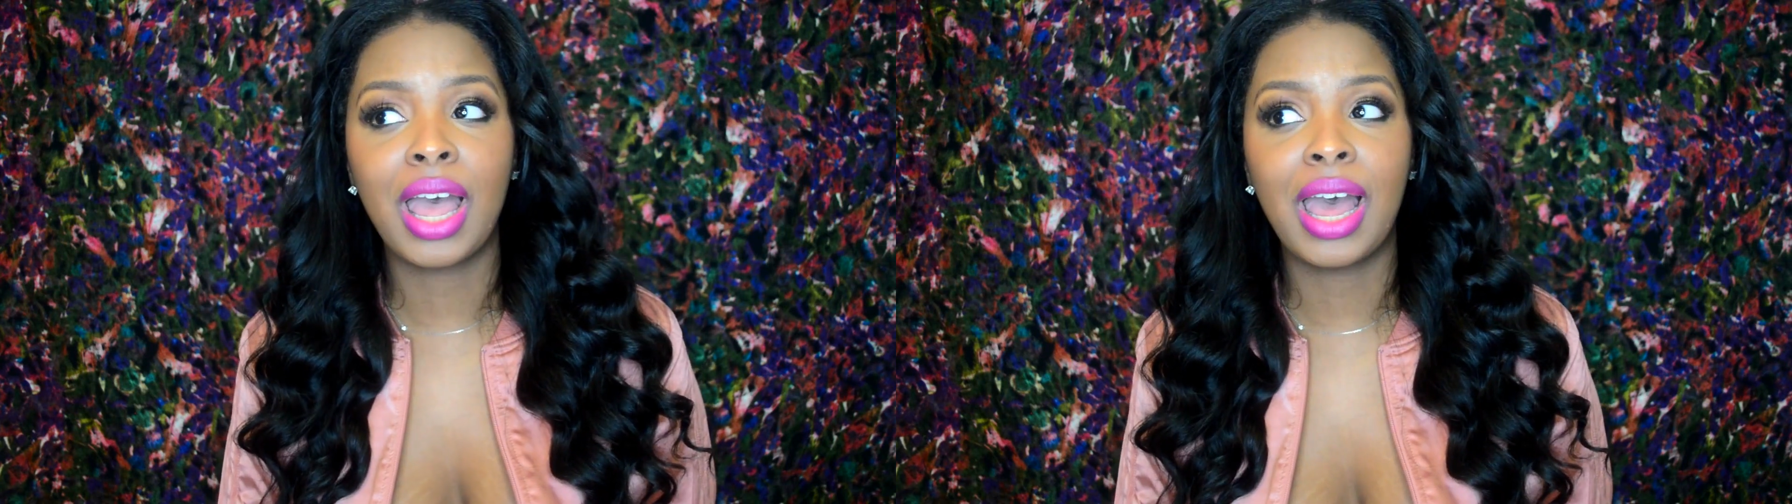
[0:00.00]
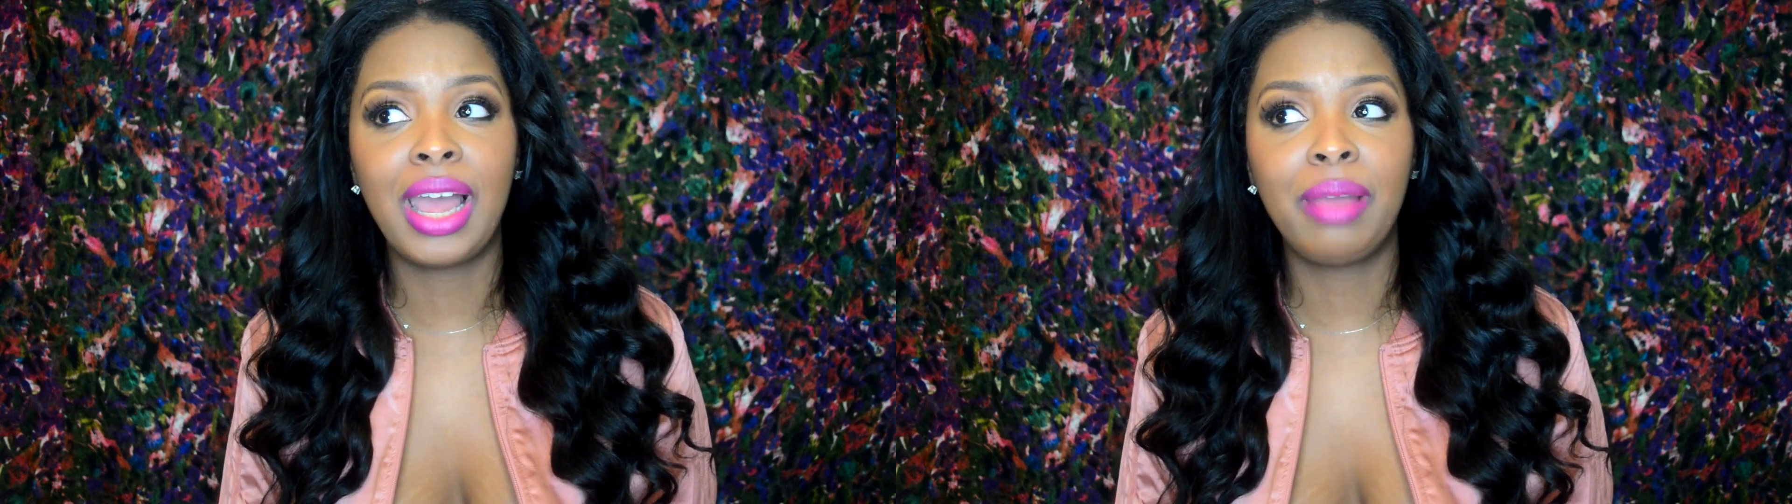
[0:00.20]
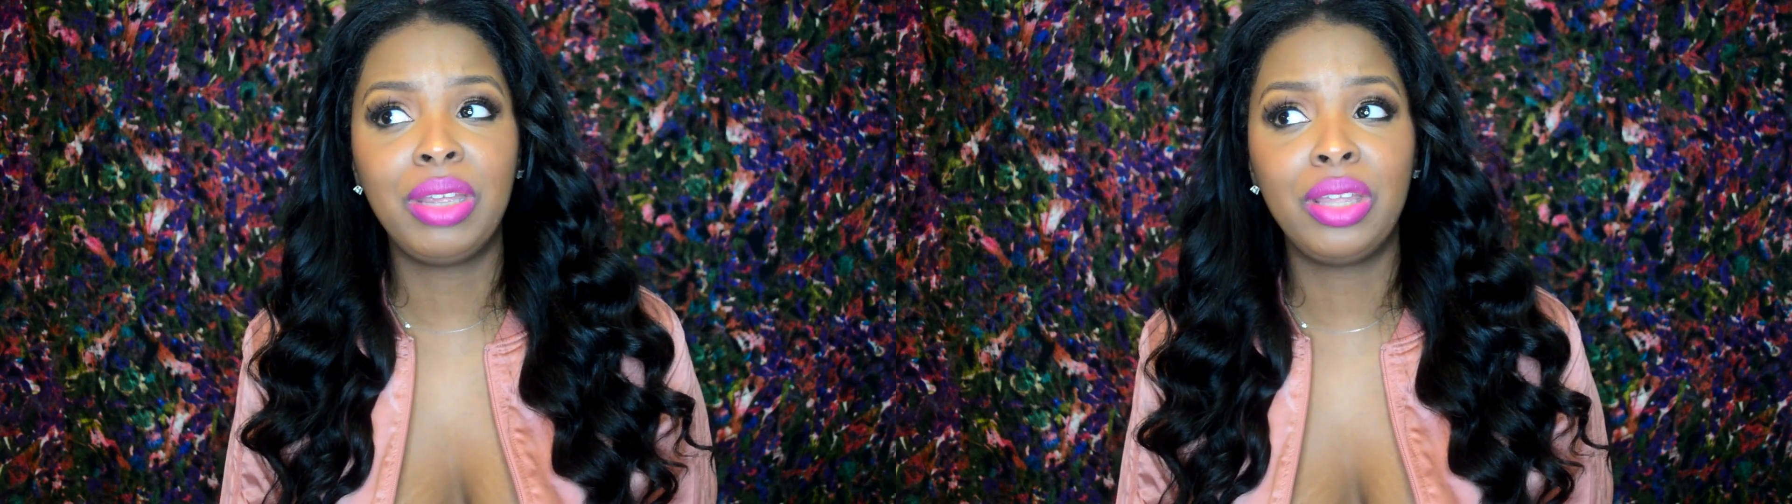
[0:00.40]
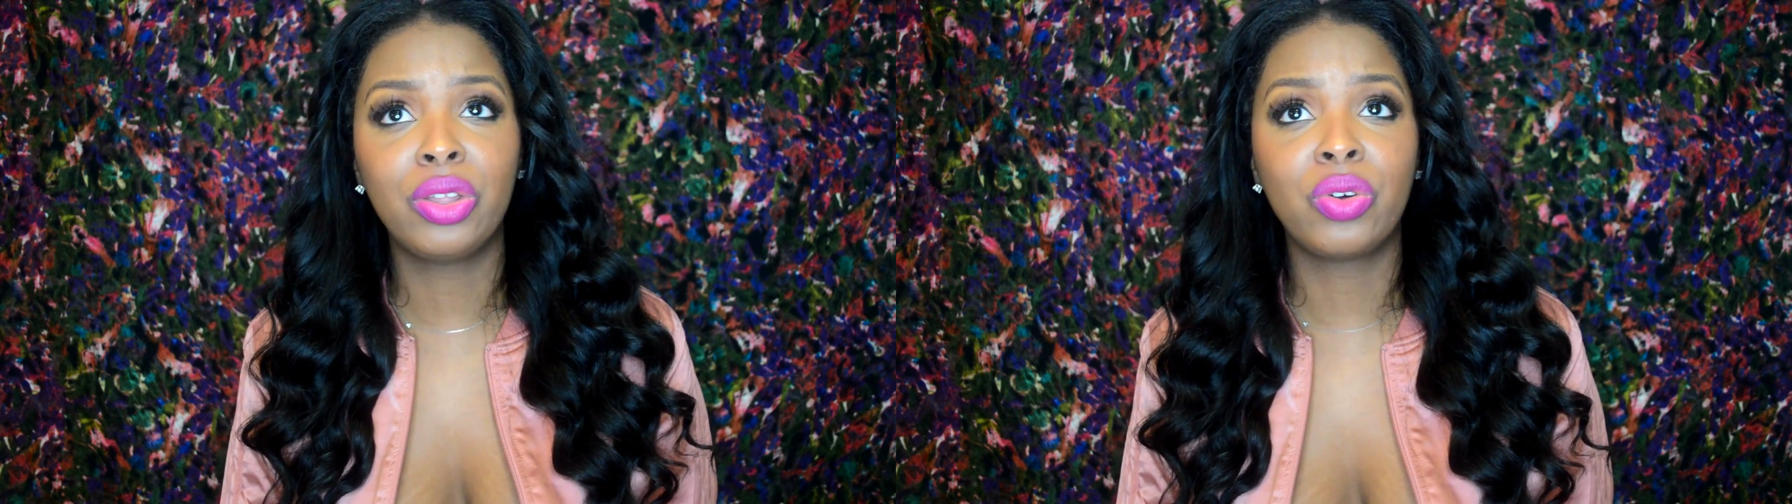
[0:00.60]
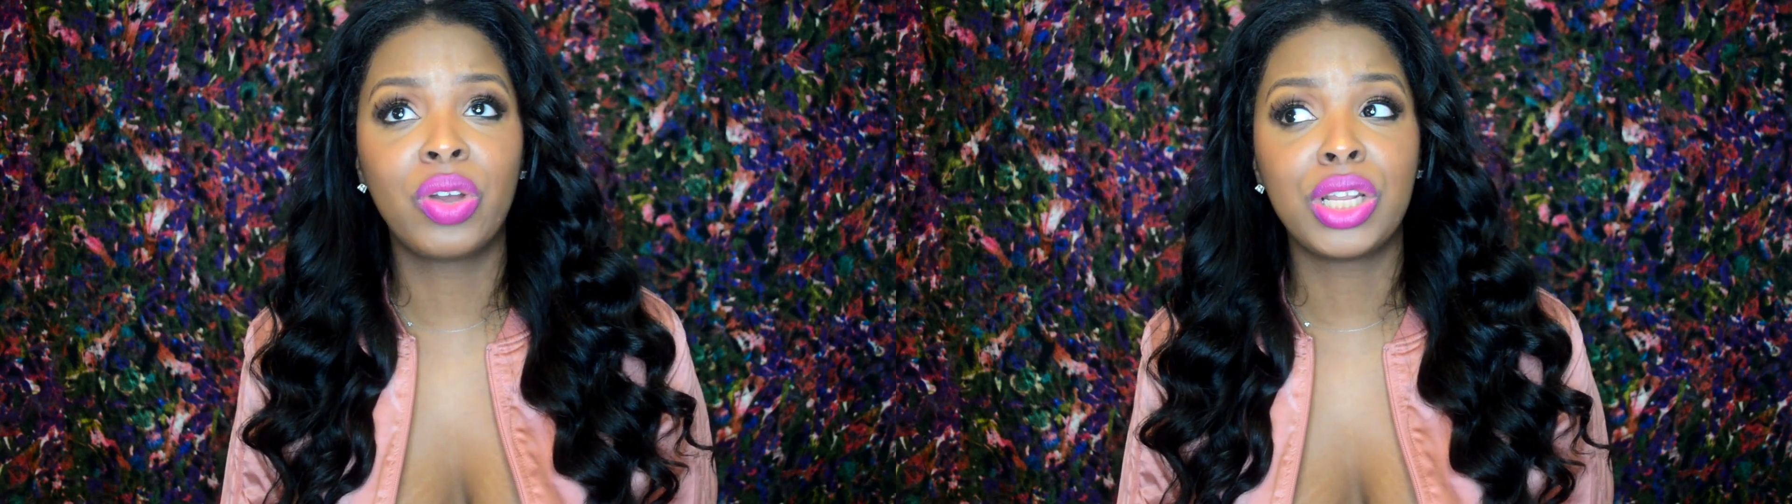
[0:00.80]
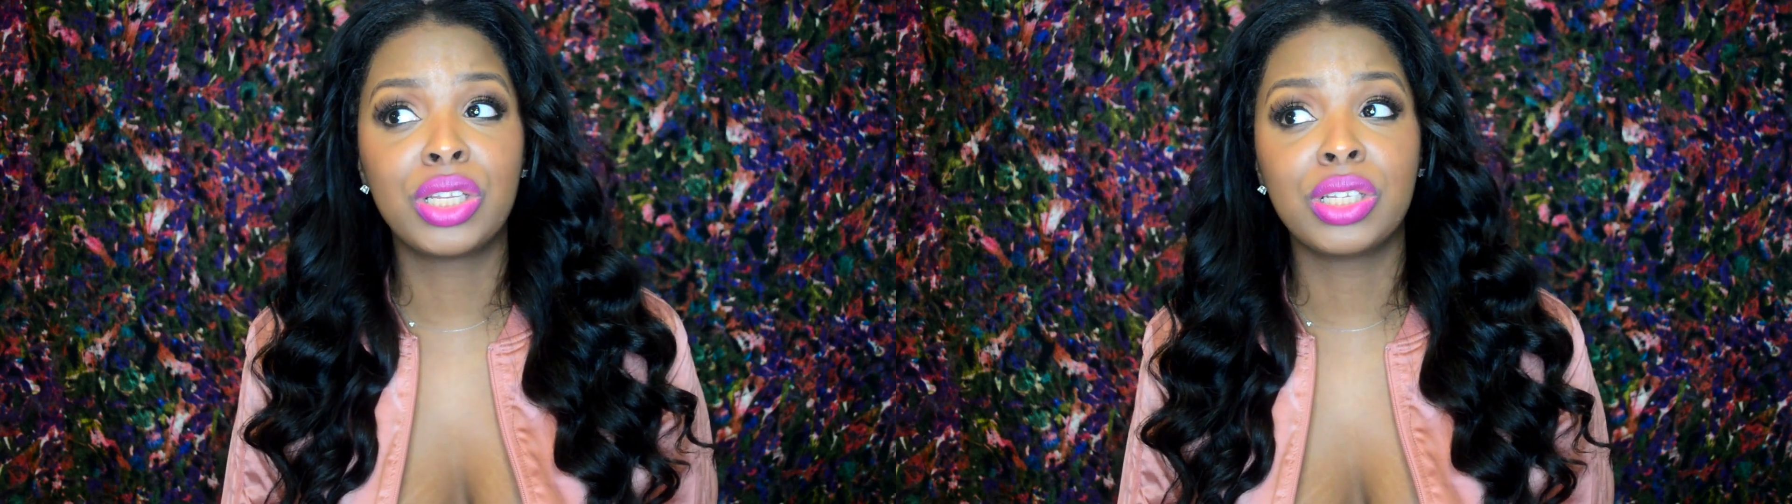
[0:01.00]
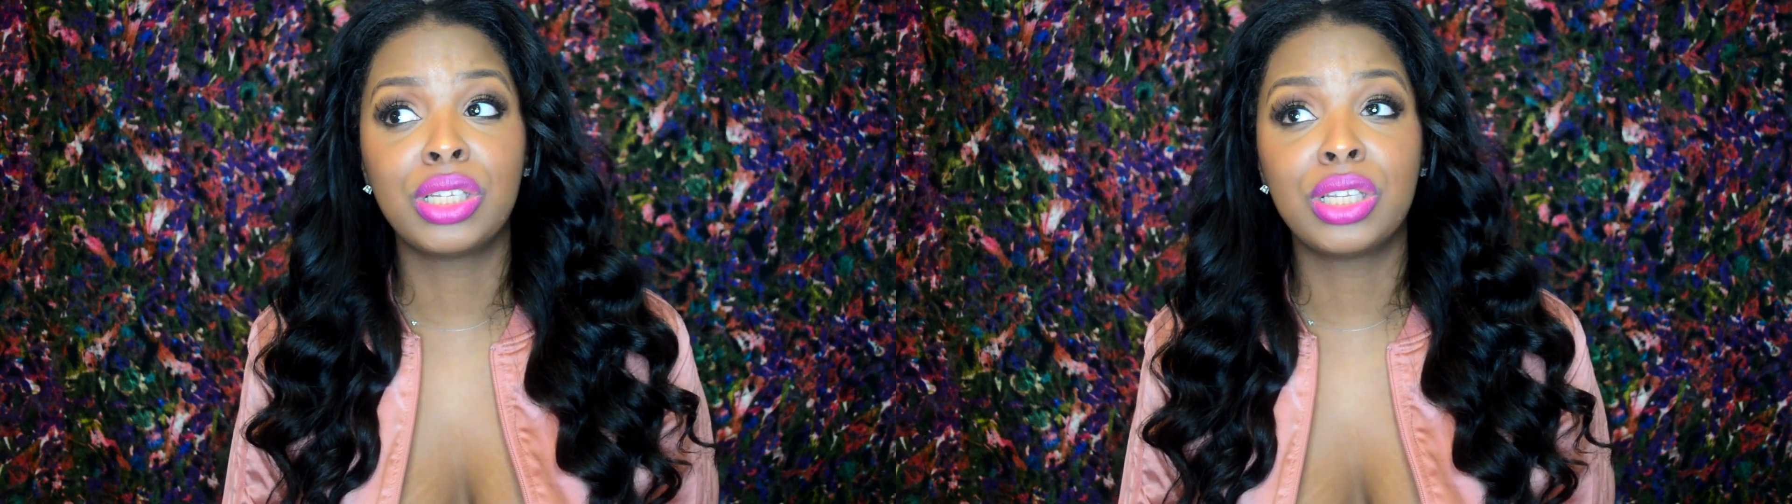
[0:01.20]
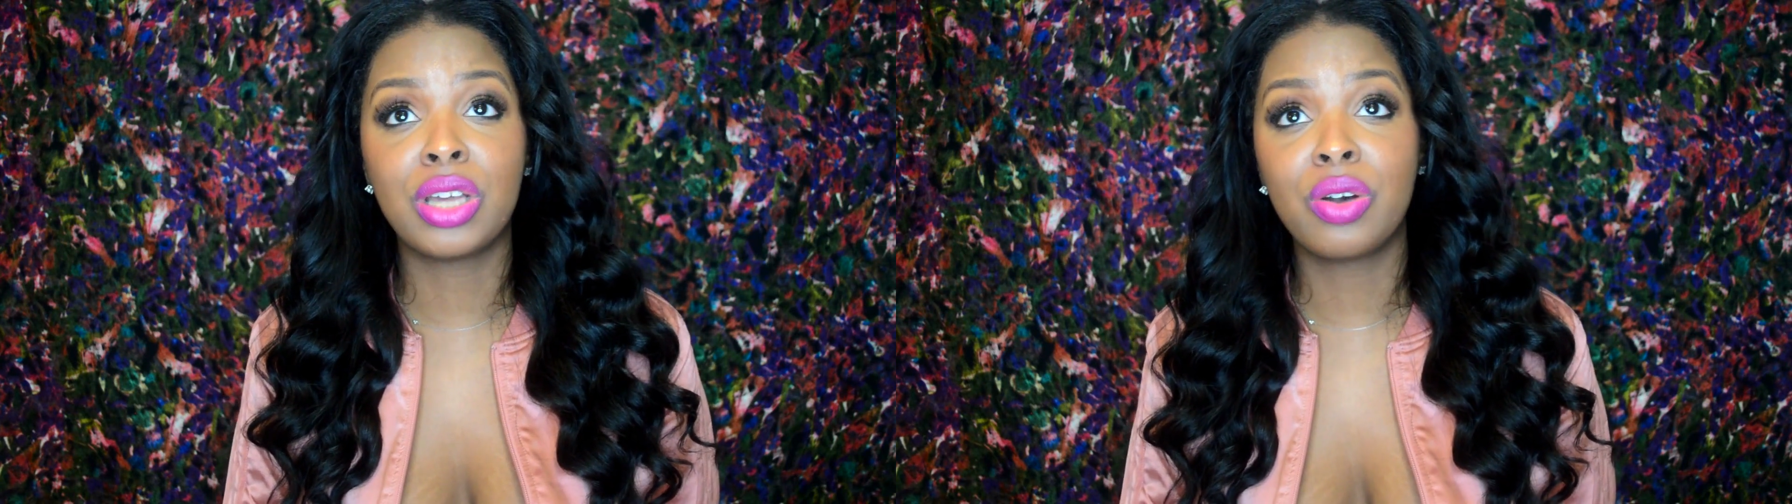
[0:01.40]
I'm either going to
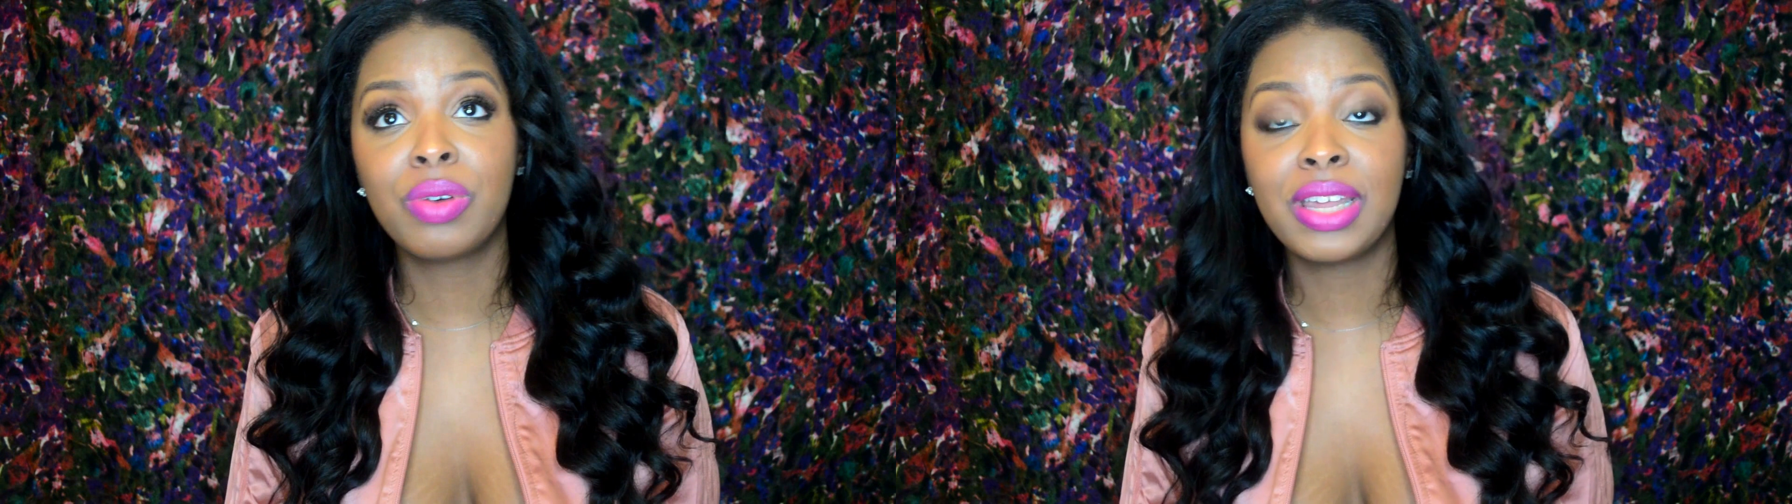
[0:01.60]
sew